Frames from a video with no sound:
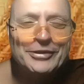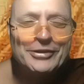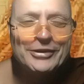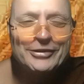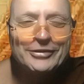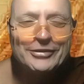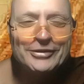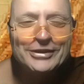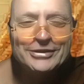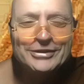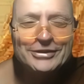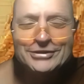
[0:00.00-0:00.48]

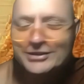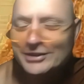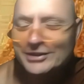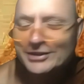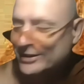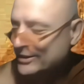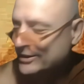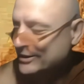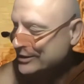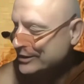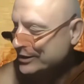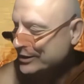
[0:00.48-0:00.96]
got this:
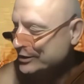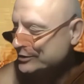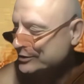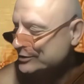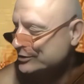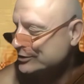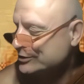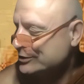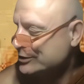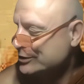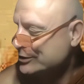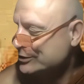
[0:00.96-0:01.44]
the
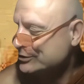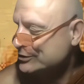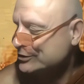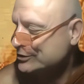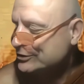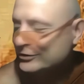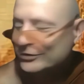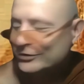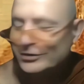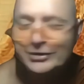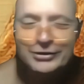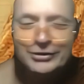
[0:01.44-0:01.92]

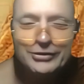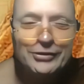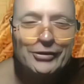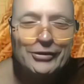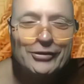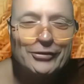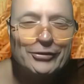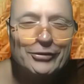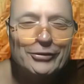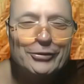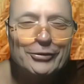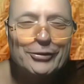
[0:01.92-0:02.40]
excursions into
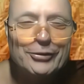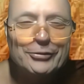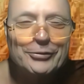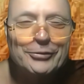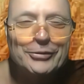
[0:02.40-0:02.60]
the thought